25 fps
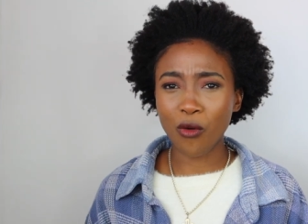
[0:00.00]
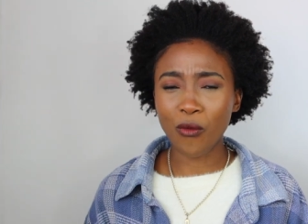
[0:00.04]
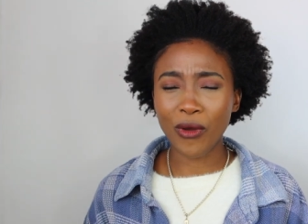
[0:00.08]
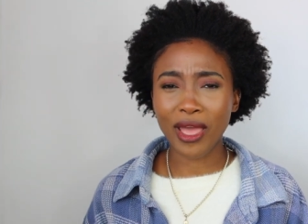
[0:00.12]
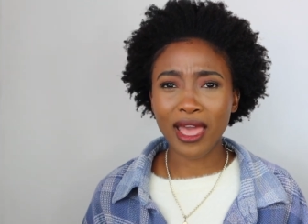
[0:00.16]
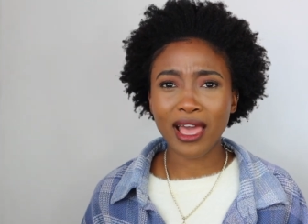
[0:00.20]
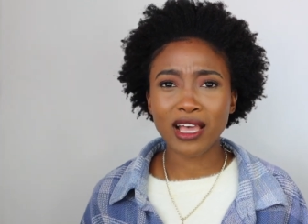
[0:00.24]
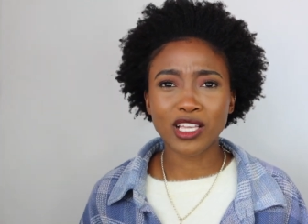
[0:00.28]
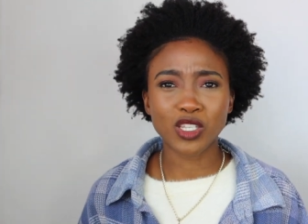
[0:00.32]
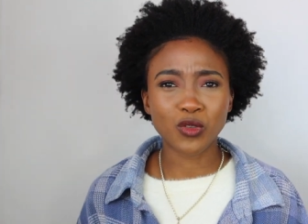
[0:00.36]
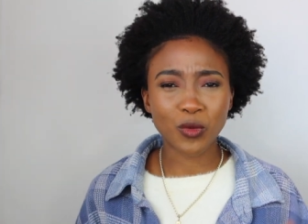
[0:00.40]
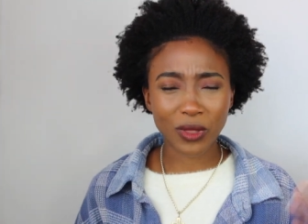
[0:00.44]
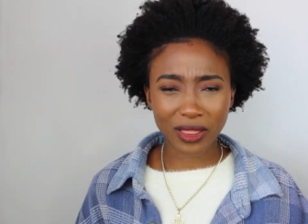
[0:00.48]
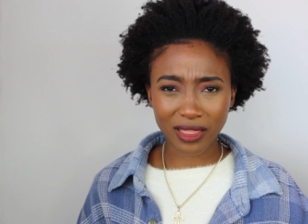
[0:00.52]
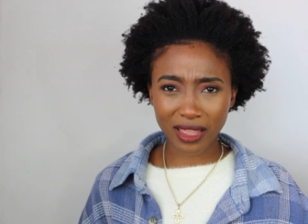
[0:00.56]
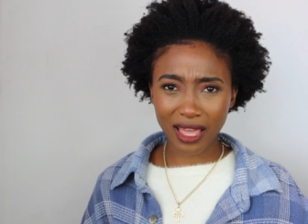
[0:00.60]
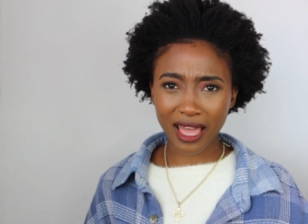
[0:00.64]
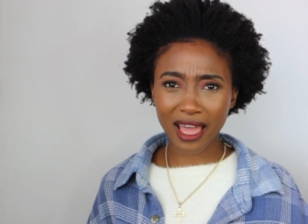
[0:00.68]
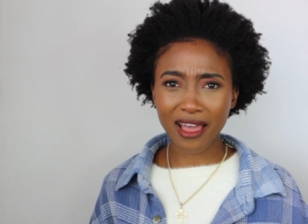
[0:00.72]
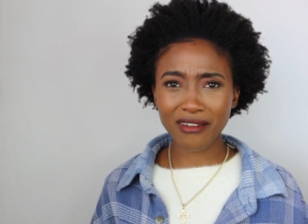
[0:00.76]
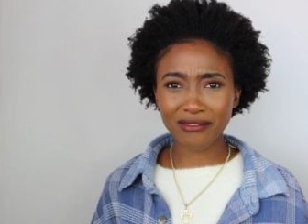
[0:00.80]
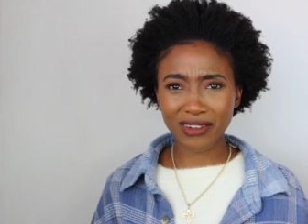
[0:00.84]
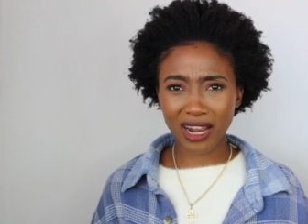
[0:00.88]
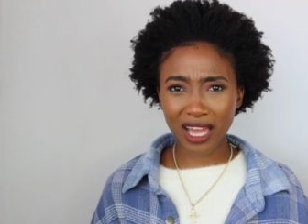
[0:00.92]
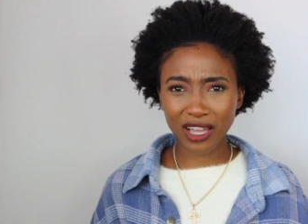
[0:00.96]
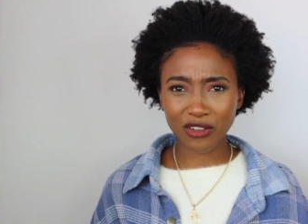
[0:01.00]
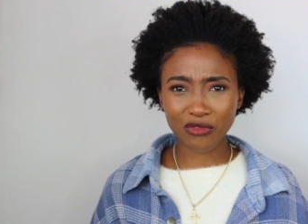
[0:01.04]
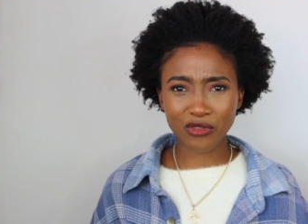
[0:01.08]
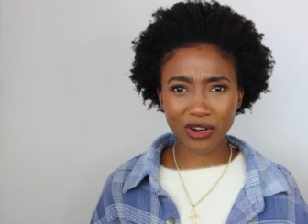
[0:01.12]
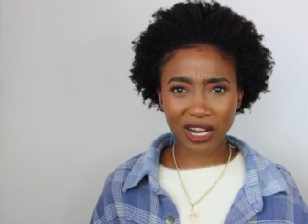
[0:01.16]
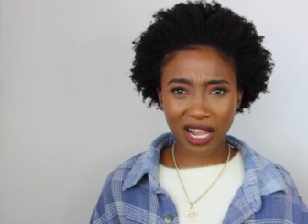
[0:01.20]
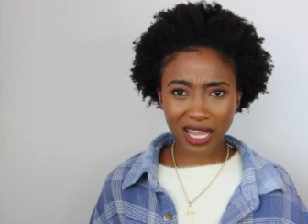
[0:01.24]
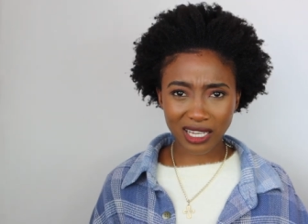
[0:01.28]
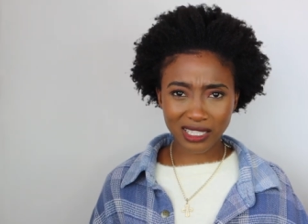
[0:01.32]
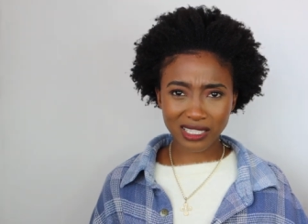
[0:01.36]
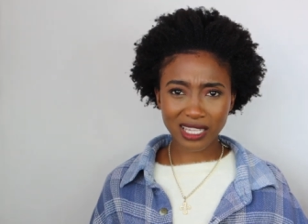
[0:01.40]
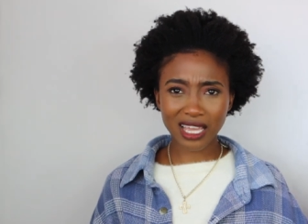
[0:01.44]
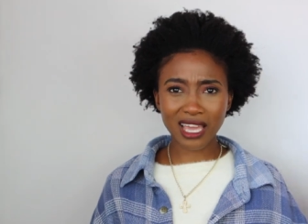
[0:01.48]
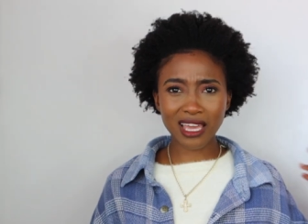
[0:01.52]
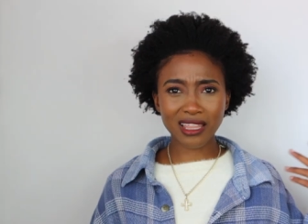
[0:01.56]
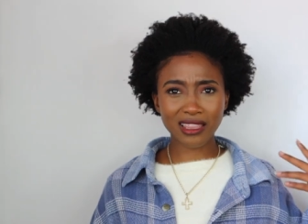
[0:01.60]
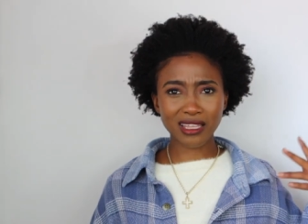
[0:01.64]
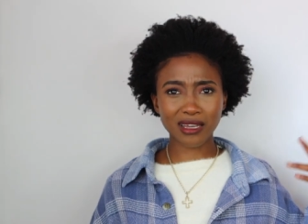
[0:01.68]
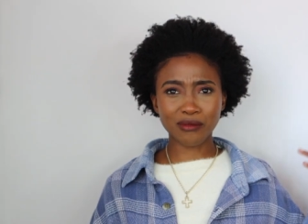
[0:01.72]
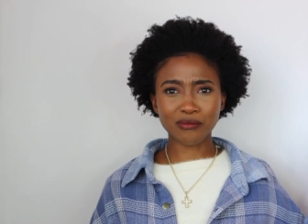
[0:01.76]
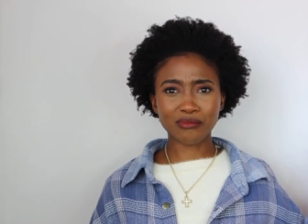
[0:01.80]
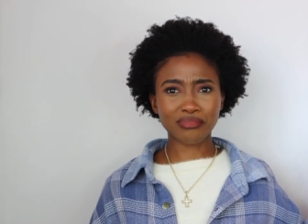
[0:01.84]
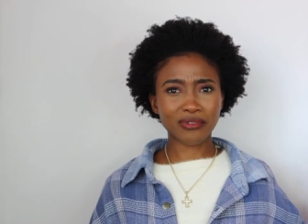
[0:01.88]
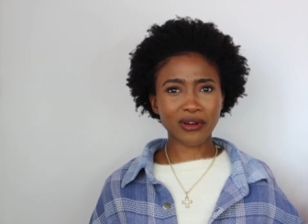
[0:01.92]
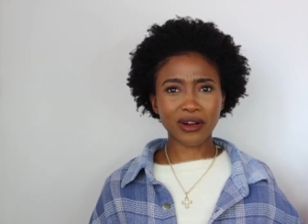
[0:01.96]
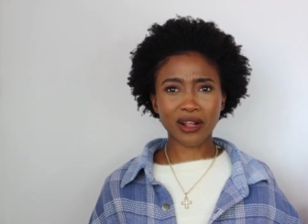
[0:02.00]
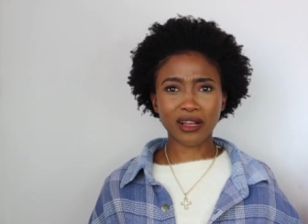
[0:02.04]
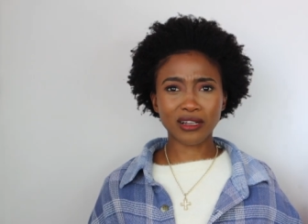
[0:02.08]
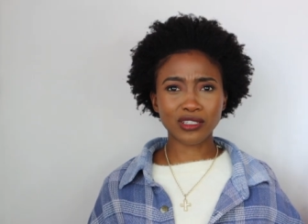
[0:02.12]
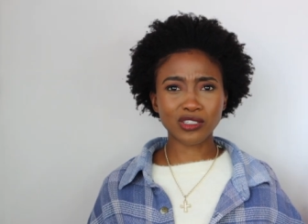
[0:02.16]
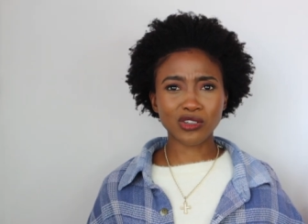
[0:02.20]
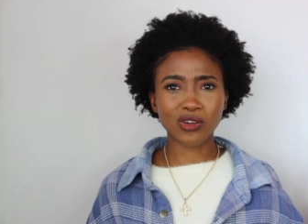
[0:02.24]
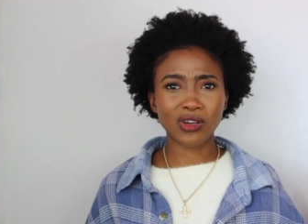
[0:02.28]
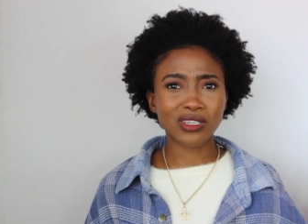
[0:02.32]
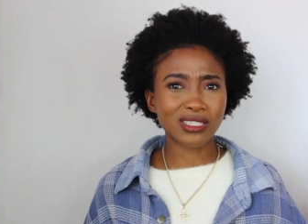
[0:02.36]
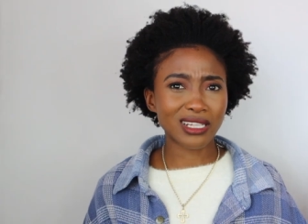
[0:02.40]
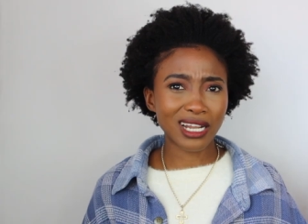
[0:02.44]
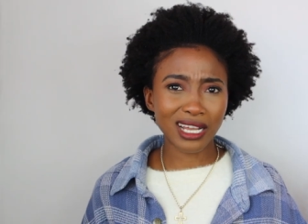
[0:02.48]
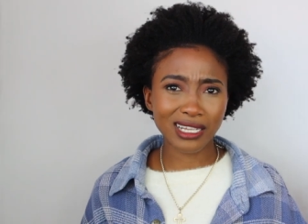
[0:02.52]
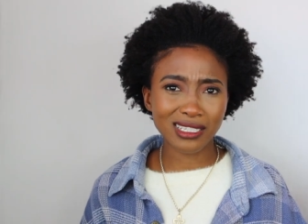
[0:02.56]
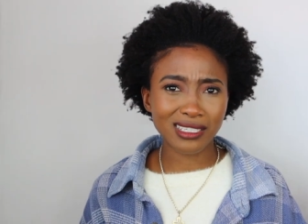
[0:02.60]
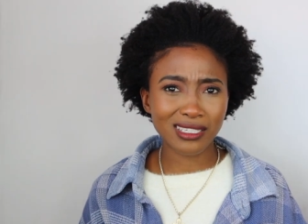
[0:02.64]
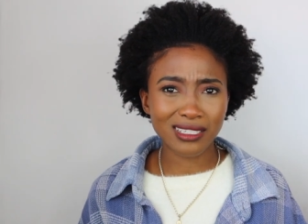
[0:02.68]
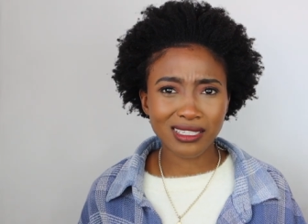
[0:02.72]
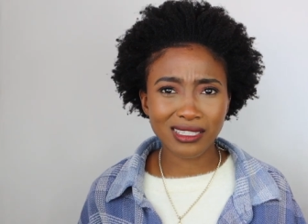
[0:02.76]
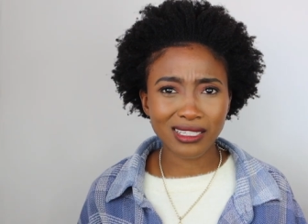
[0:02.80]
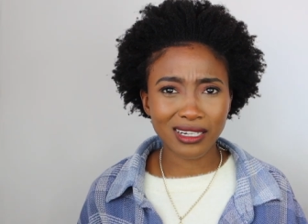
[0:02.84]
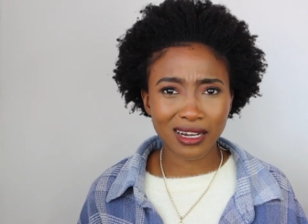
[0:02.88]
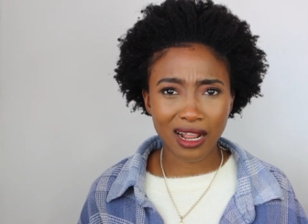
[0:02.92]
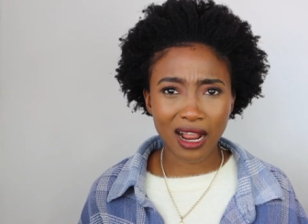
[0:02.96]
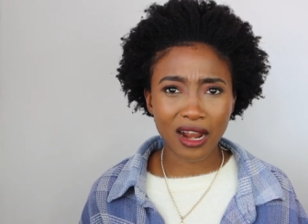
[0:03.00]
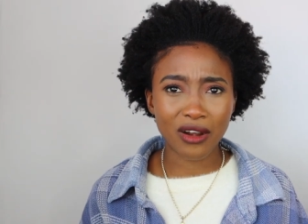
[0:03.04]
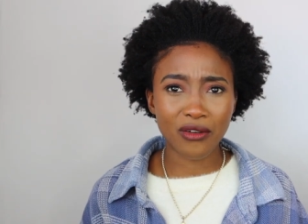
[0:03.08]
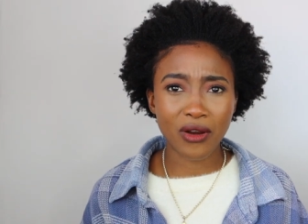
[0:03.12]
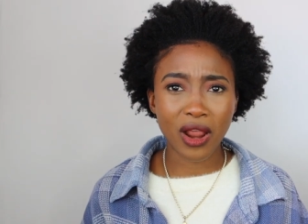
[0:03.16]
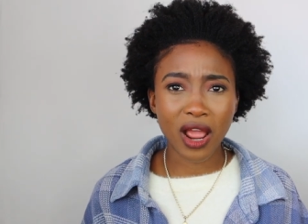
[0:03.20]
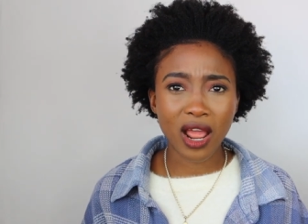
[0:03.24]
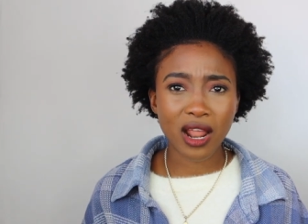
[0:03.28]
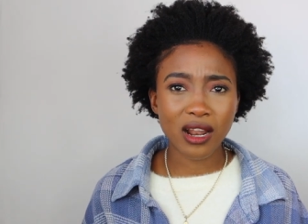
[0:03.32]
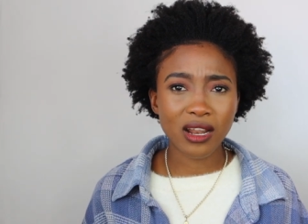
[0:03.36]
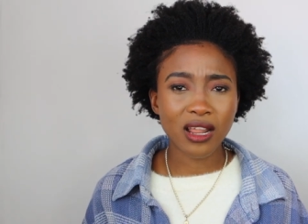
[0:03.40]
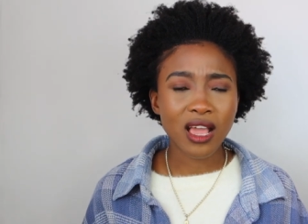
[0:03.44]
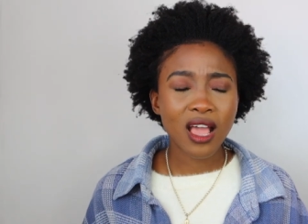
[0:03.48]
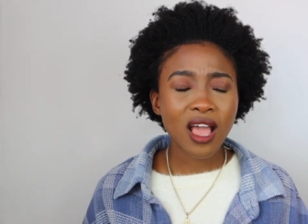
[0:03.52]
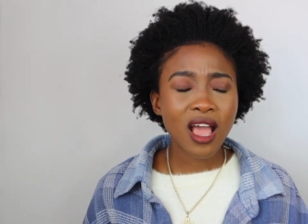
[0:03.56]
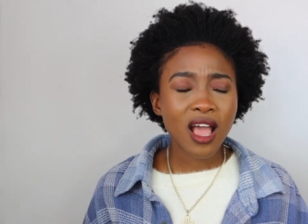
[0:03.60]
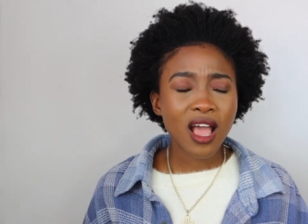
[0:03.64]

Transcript: whereas when they have like relaxed hair, their products cost like sixty-nine rand.